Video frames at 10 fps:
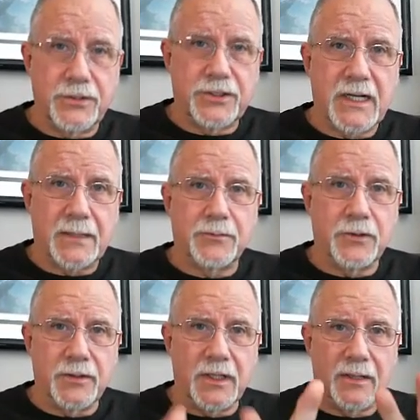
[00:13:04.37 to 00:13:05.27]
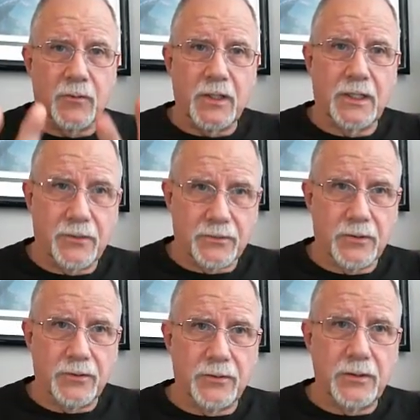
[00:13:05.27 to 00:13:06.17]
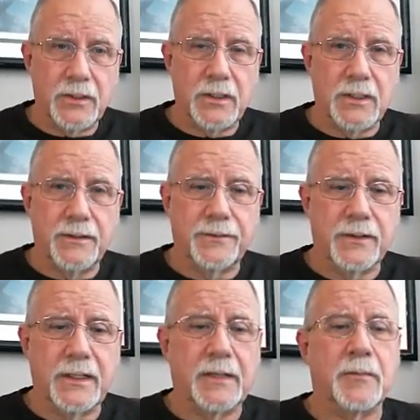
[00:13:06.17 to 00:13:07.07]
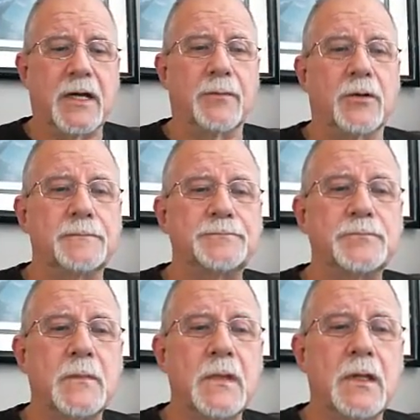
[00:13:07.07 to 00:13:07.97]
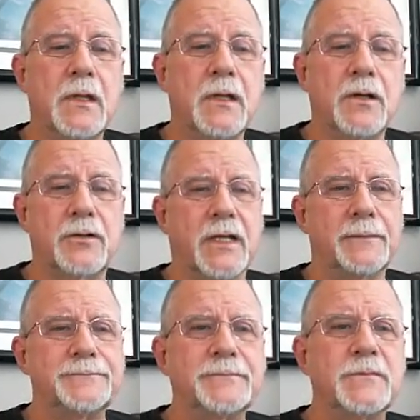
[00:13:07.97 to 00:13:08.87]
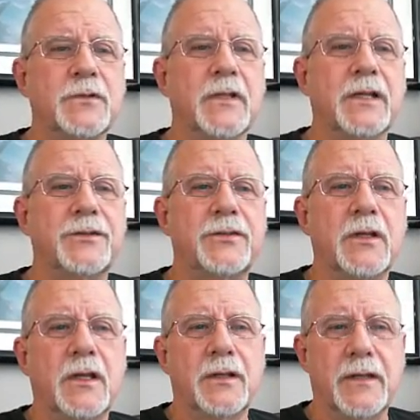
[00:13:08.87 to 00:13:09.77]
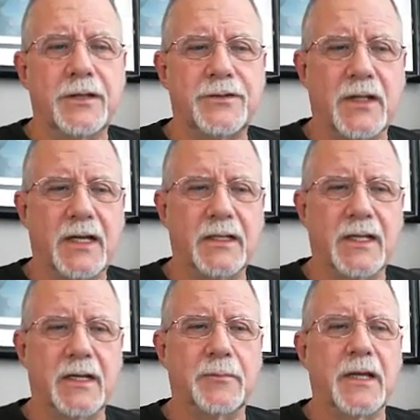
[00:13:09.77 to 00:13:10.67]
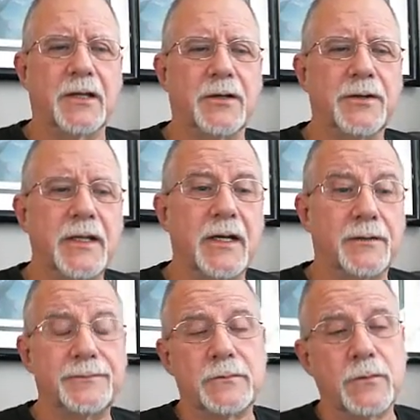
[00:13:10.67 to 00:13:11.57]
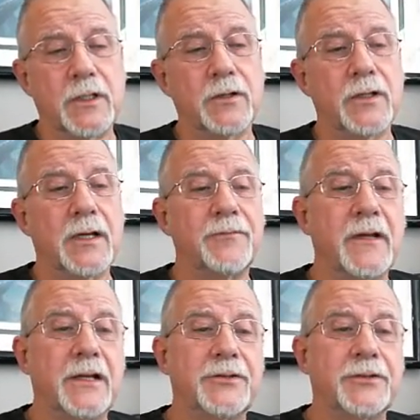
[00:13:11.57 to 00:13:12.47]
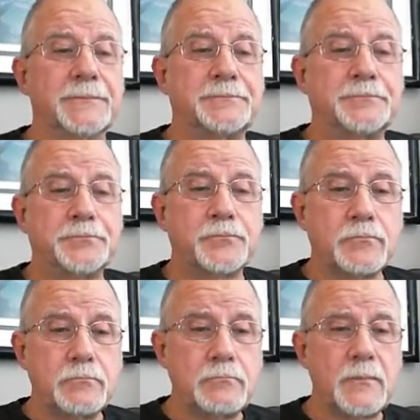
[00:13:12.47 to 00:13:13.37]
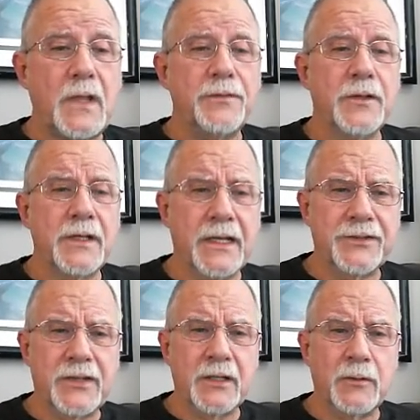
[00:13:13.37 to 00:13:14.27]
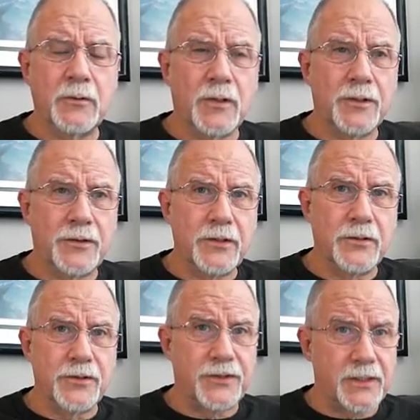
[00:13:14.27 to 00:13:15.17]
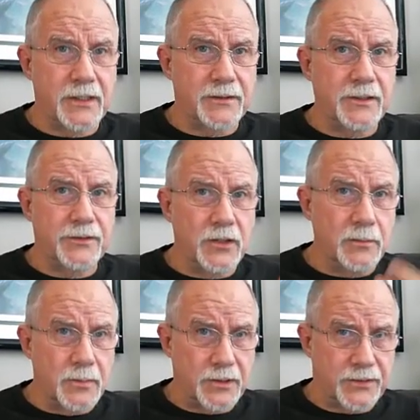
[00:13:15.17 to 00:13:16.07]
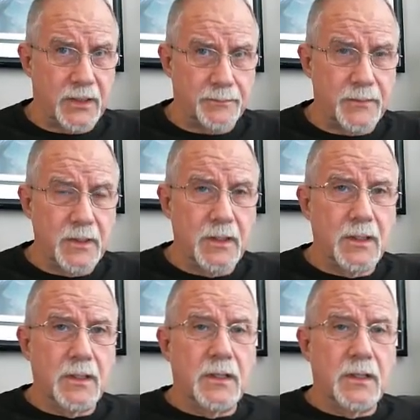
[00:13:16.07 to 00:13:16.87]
for each chapter that I'm reading through in the Net Bible. Okay, so that's the highlighting panel. Now we can go a lot faster. The next thing we want to do is to get these notebooks up.